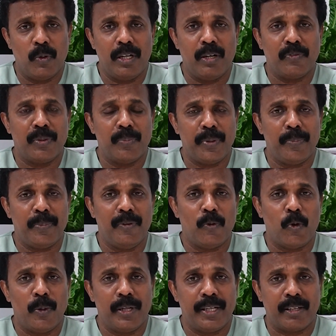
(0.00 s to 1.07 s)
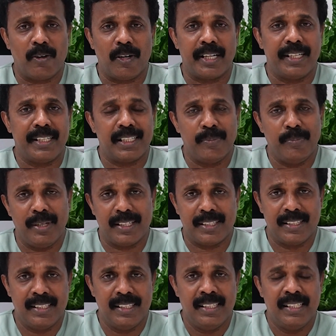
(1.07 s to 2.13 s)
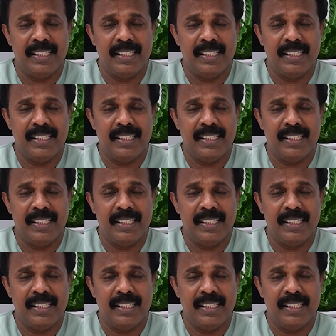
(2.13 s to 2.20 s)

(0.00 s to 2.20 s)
one of the people won't tolerate the milk.